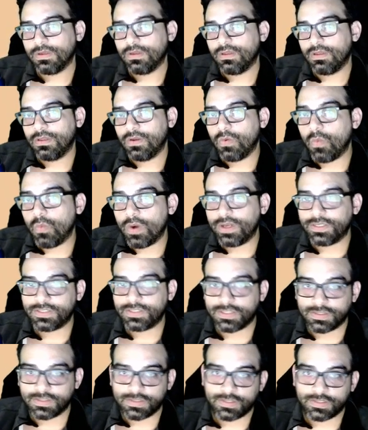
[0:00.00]
when it's
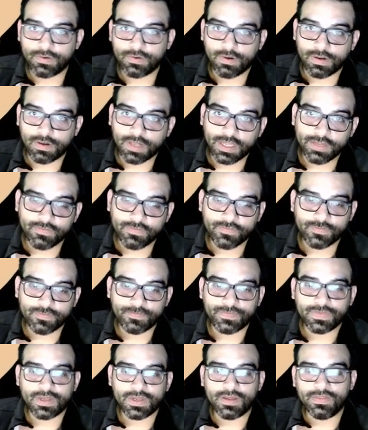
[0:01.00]
considered a life,
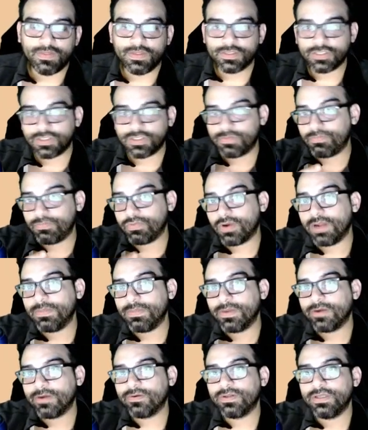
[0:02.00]
and this is
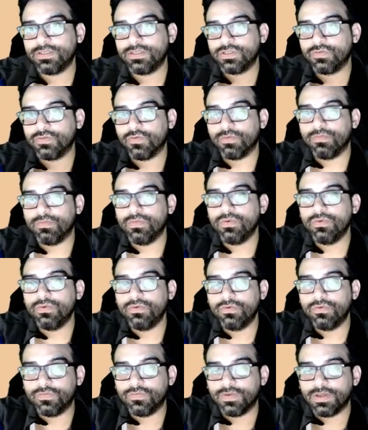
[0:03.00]
primarily to
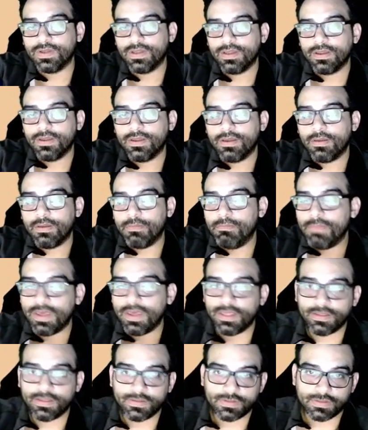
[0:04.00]
remove
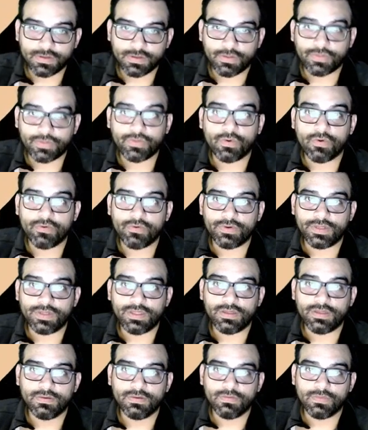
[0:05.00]
men's
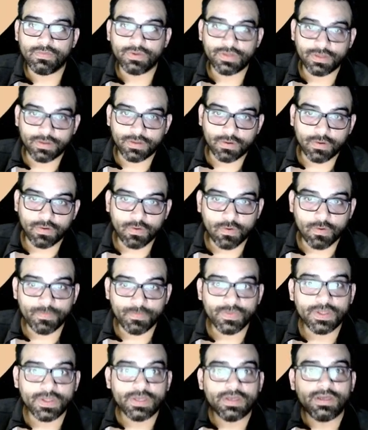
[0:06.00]
authority within the home,
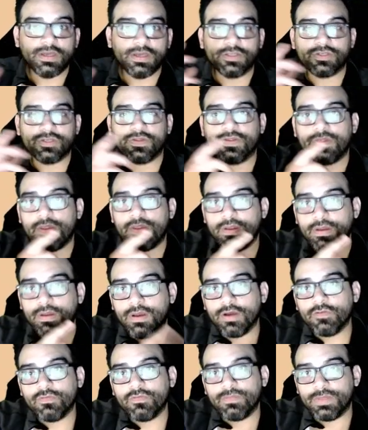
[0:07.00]
so that the
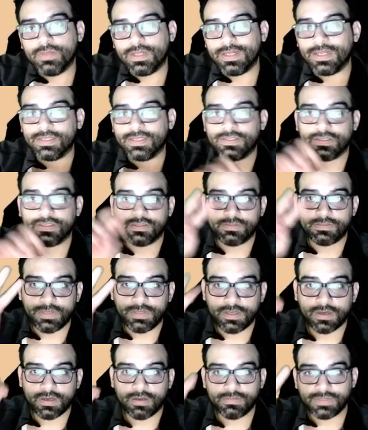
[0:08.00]
government in essence
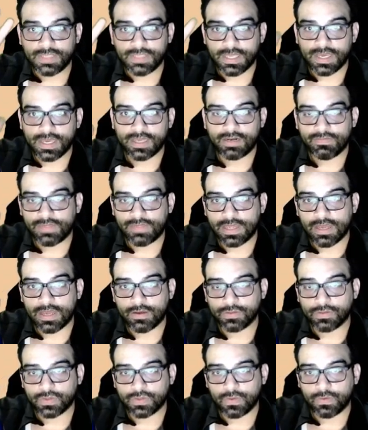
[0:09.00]
becomes the head of the
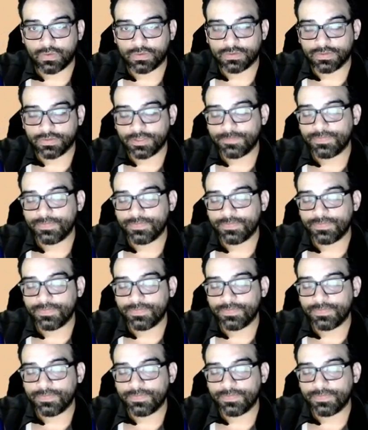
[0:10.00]
household, right?